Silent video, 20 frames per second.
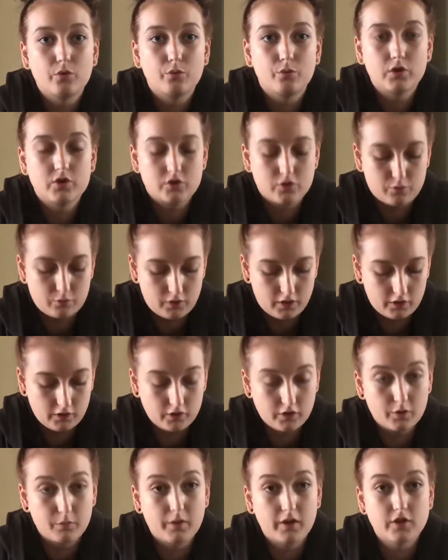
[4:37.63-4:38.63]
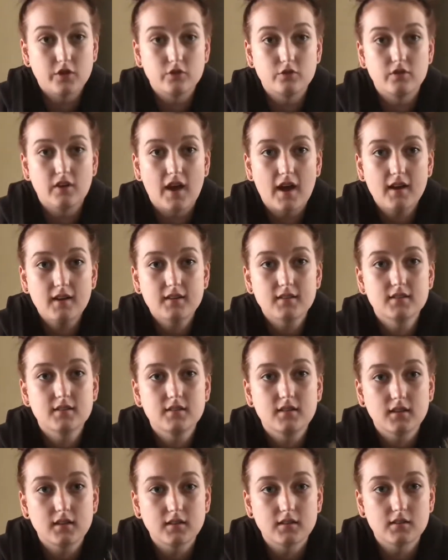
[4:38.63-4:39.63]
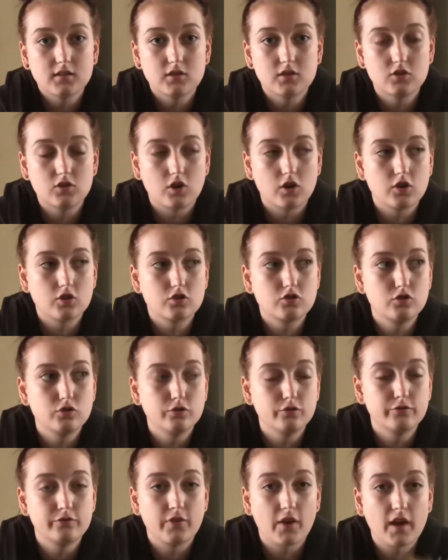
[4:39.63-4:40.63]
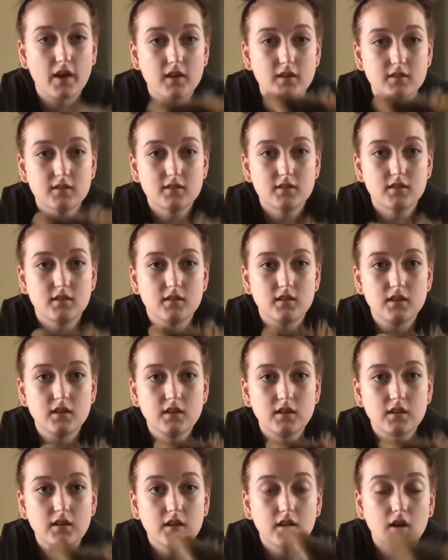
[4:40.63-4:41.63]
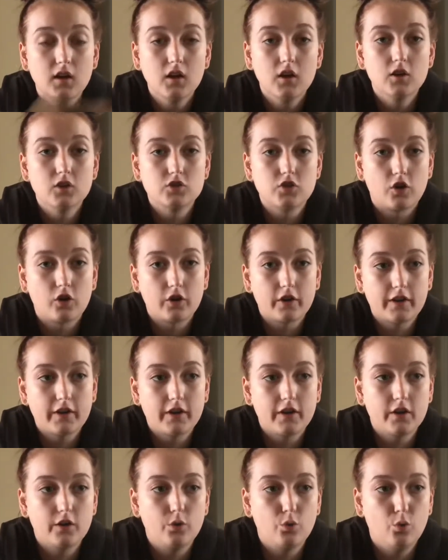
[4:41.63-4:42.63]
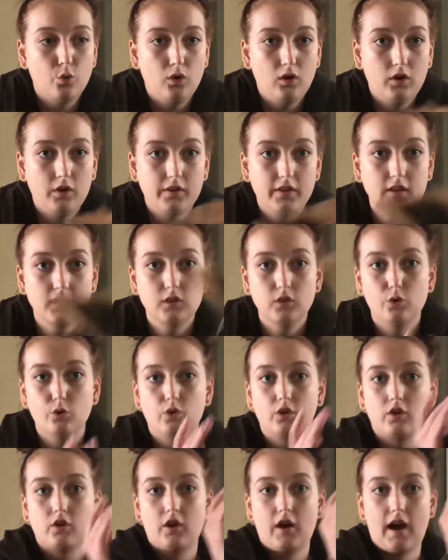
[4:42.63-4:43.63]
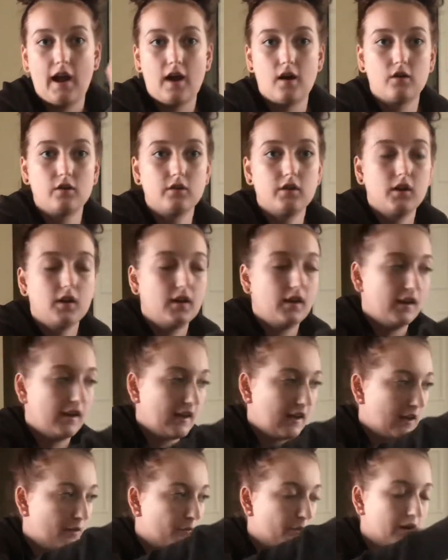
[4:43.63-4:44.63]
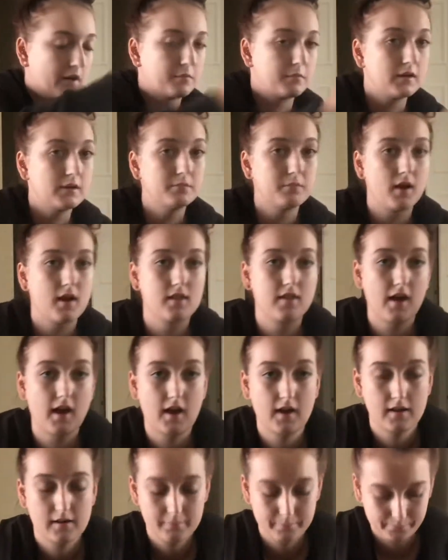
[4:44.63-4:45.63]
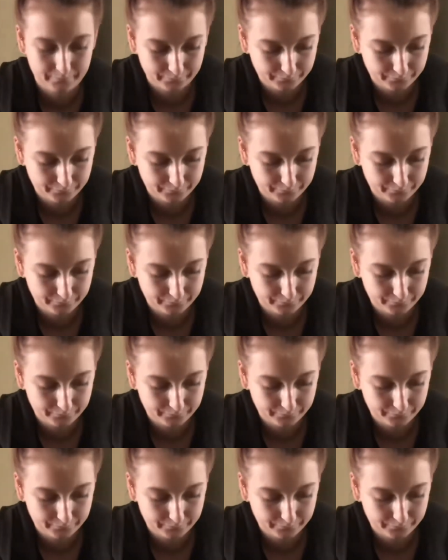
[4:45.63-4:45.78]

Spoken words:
what you're gonna wanna do next is start to phase the target or the lure out. And what I mean by that,